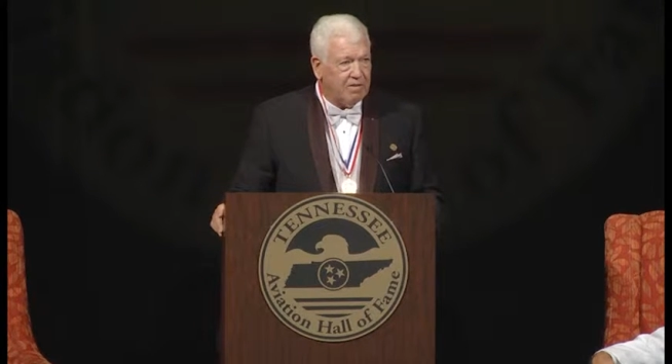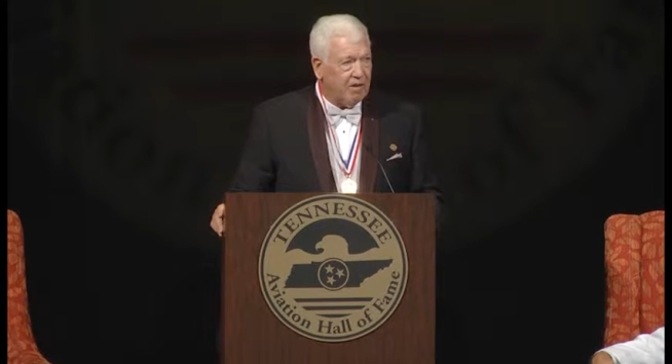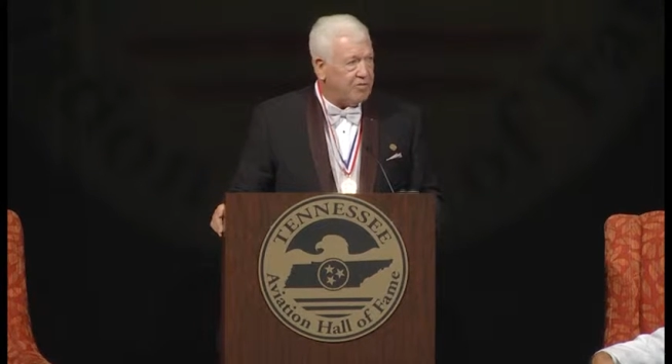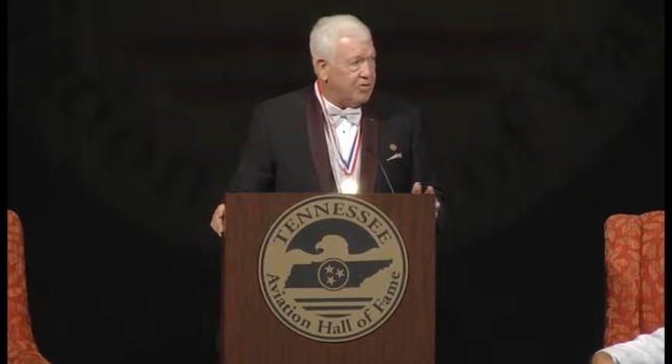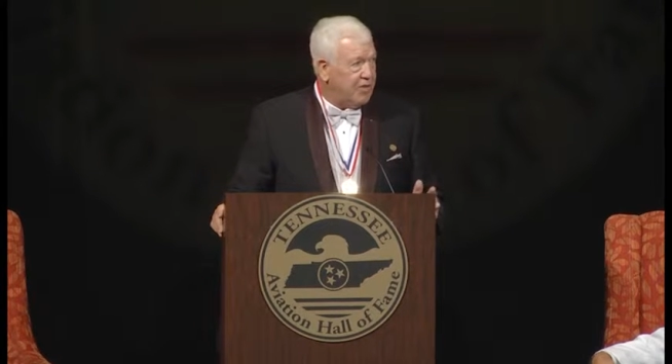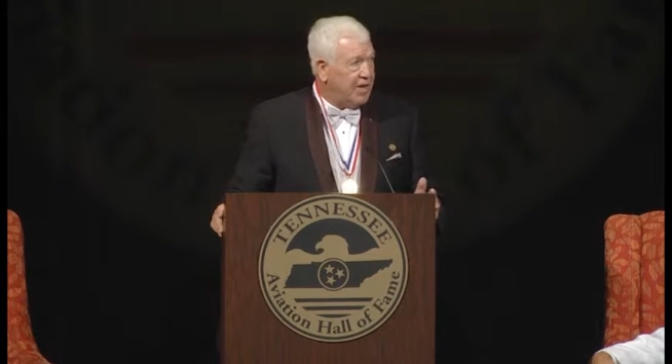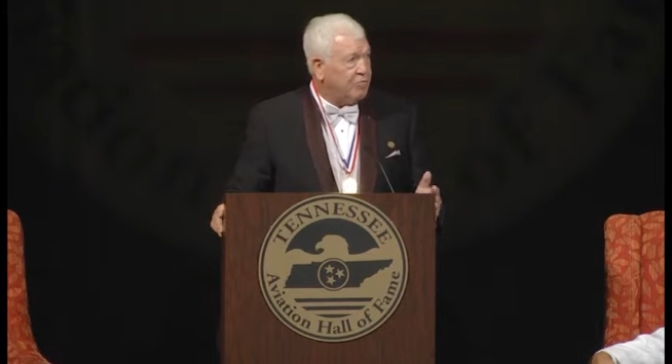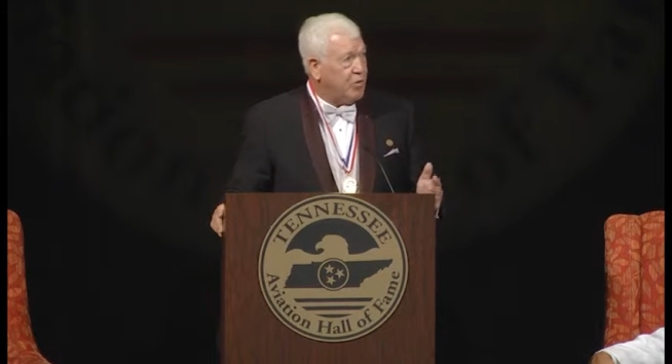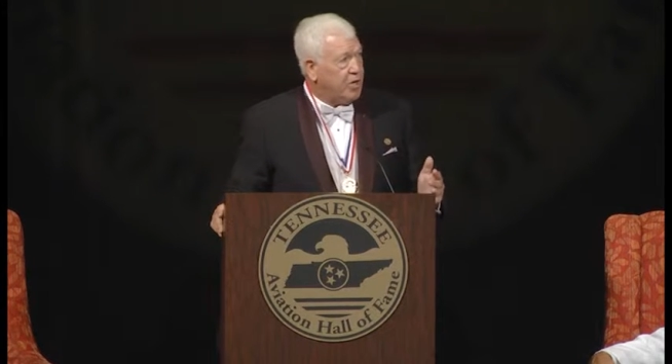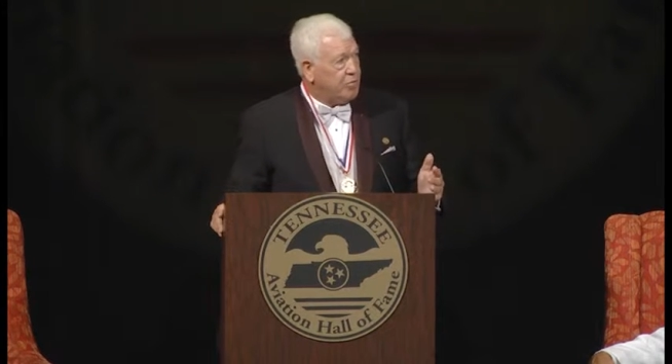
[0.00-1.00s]
All of a sudden, the
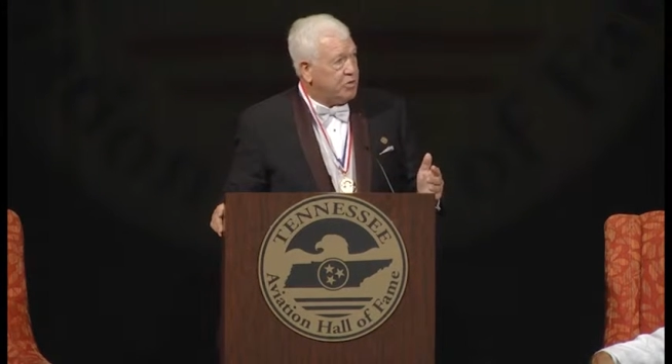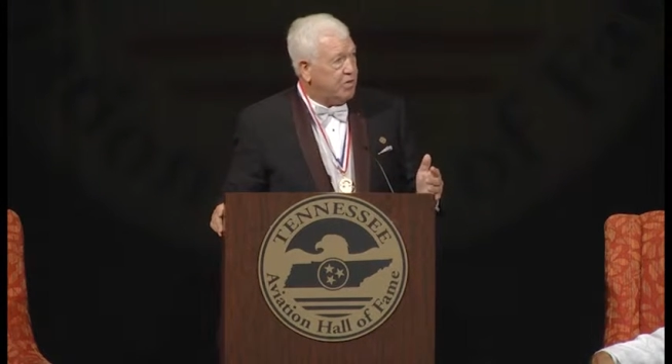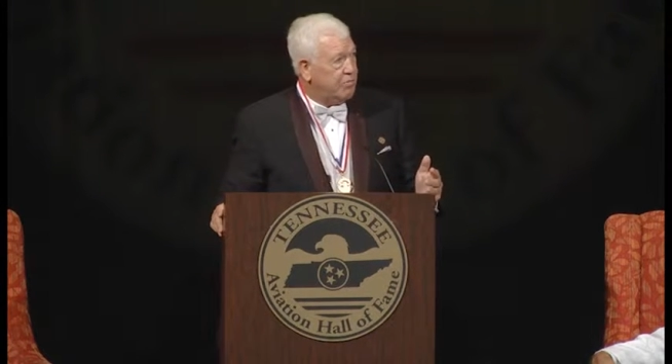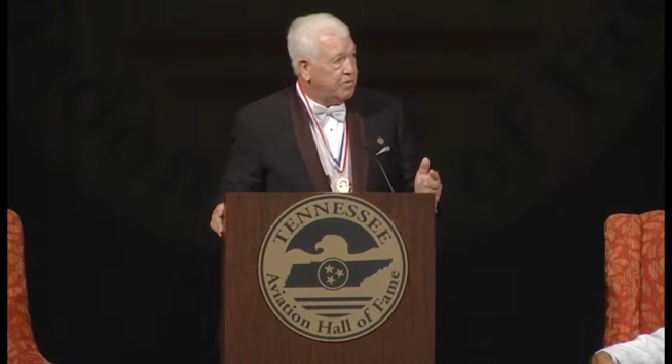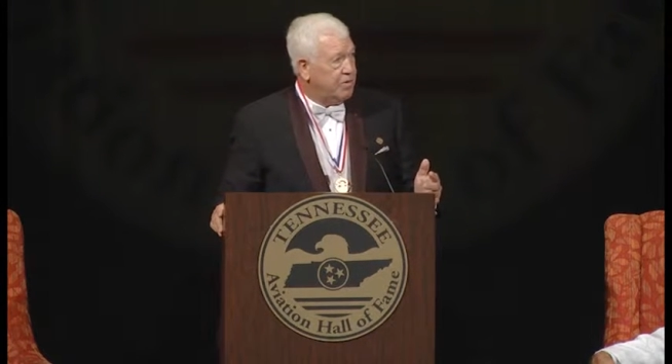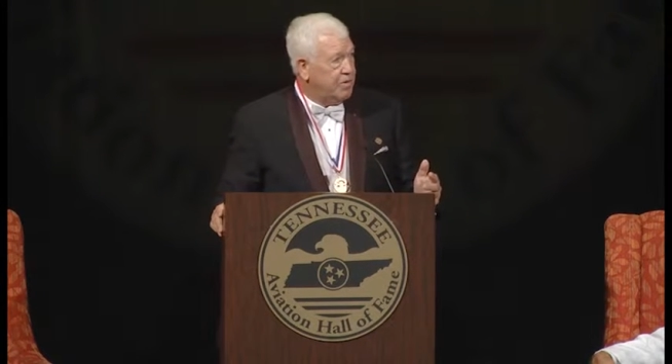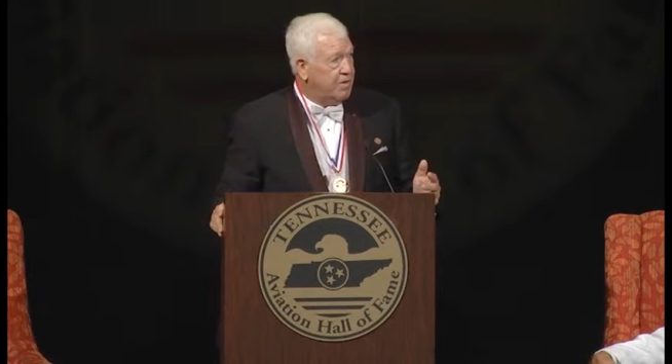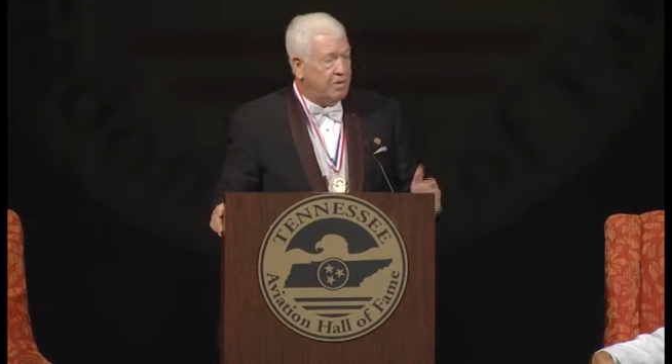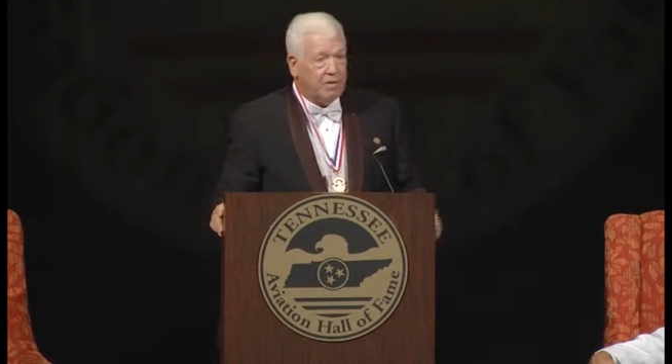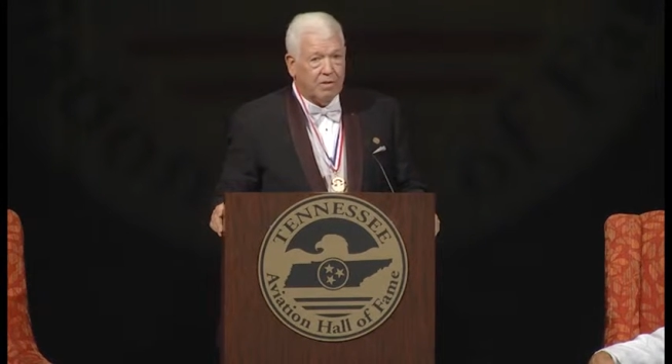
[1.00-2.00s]
left wing comes up.
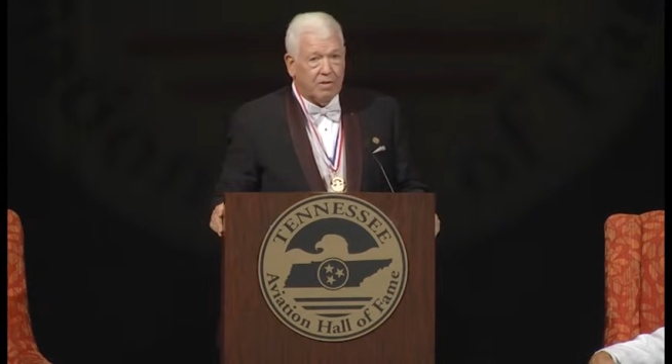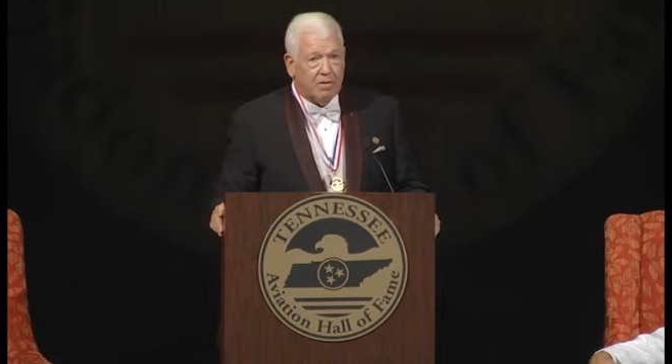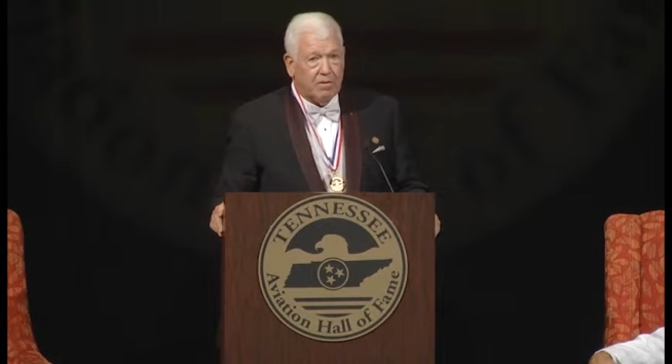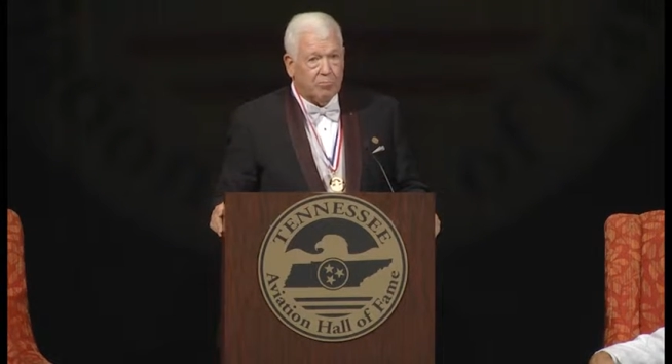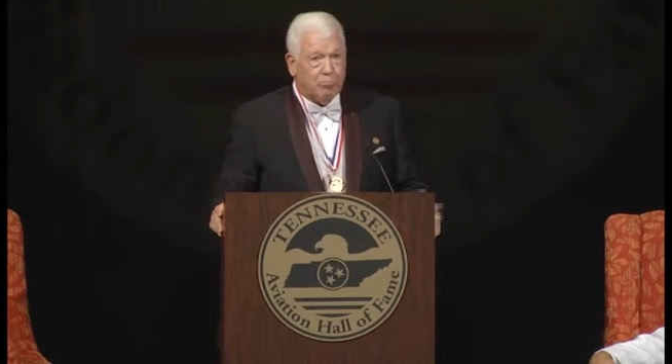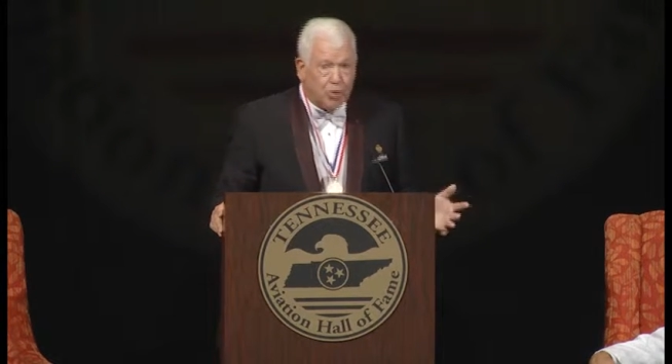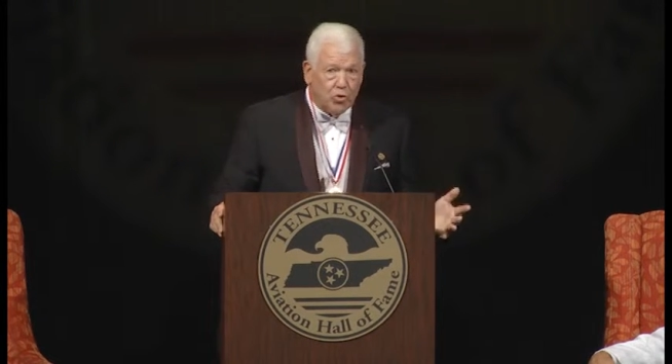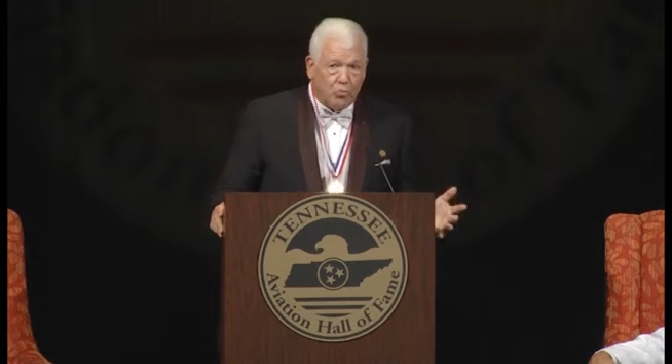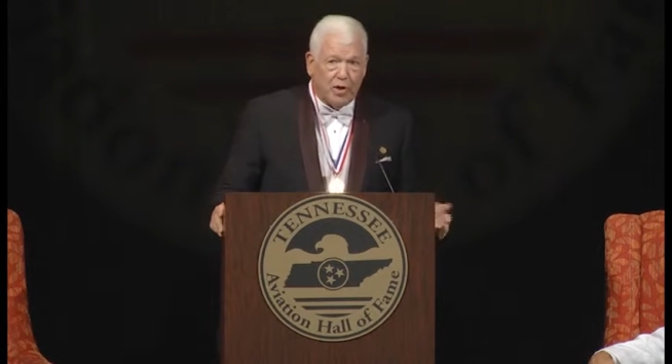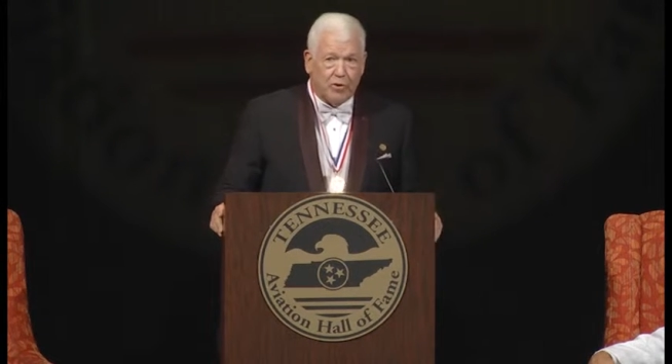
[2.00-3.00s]

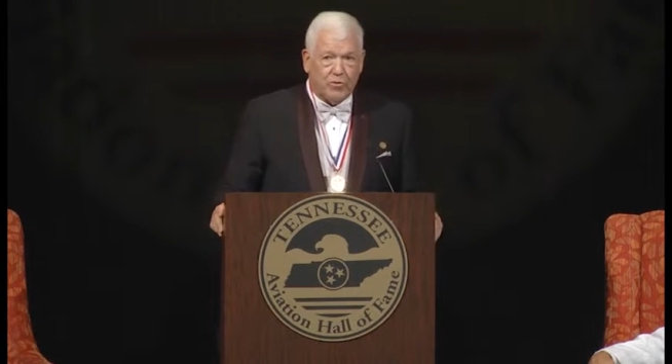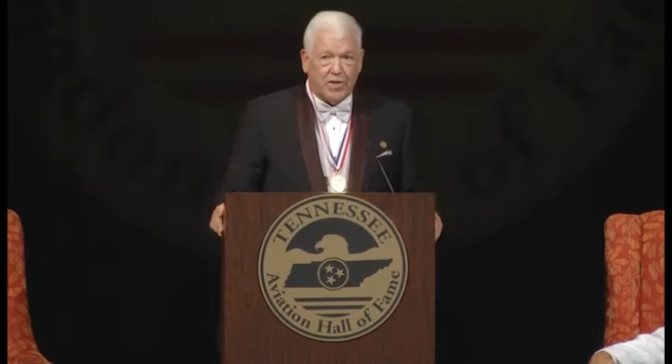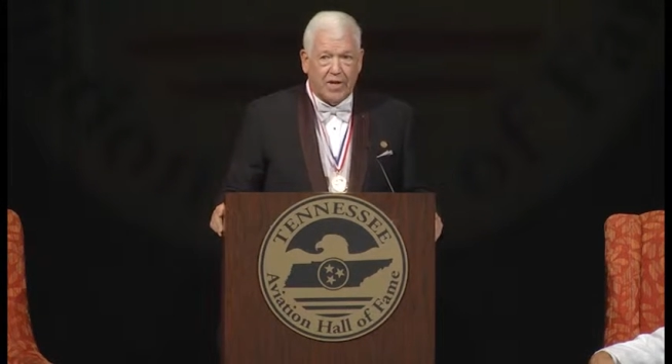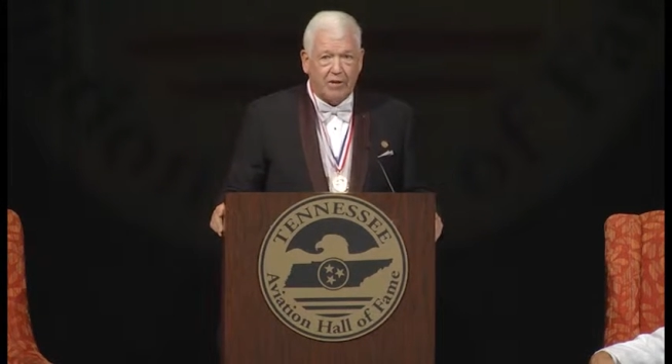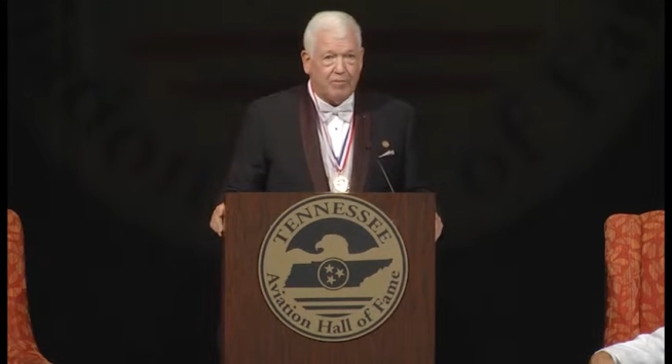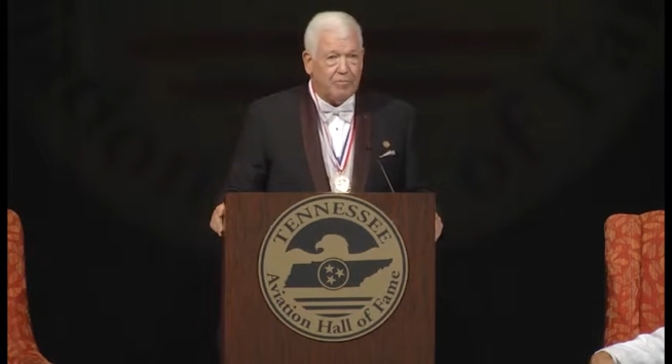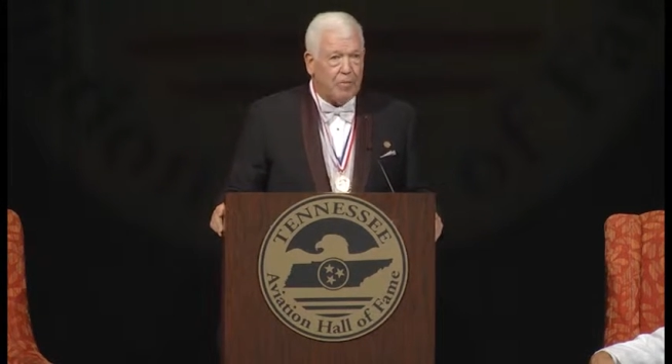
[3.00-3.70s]
Boom, it goes down.